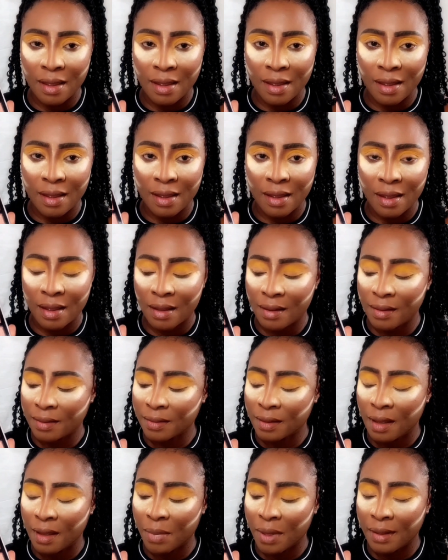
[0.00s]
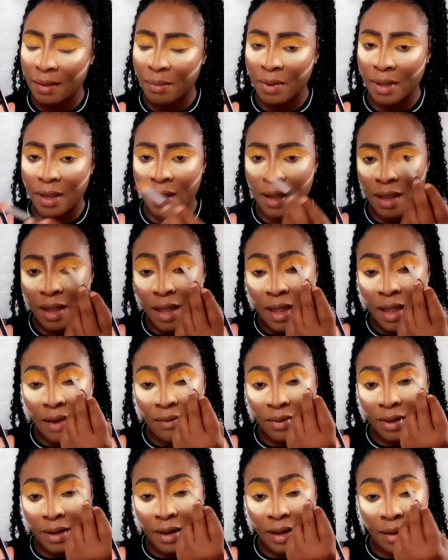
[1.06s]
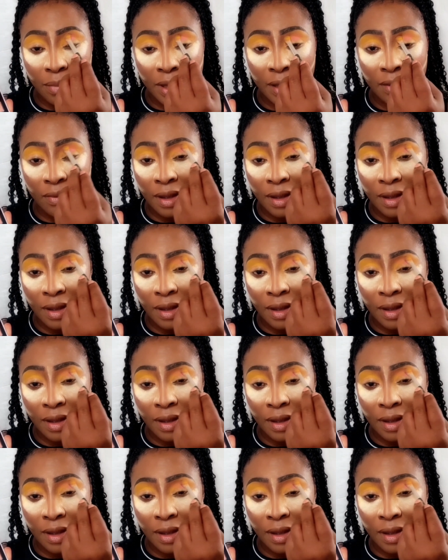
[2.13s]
Next, I'm using a light pink